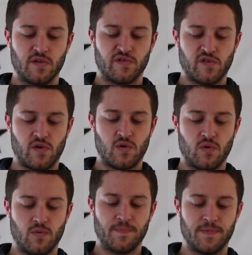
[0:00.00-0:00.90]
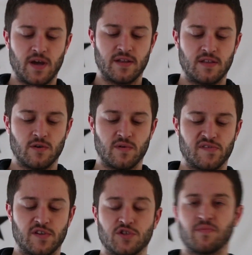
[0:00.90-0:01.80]
So the idea
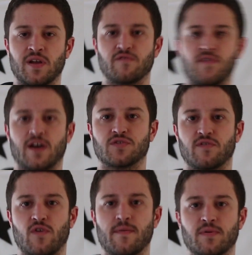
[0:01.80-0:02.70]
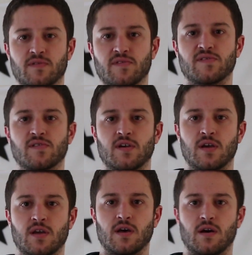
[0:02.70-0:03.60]
was digital manufacture of weapons
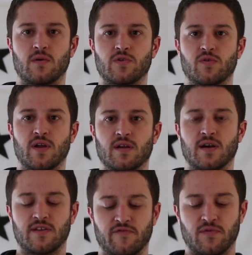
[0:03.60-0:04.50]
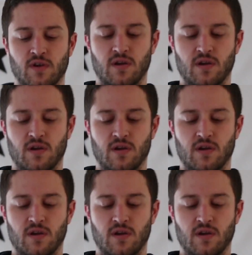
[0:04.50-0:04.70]
would create a kind of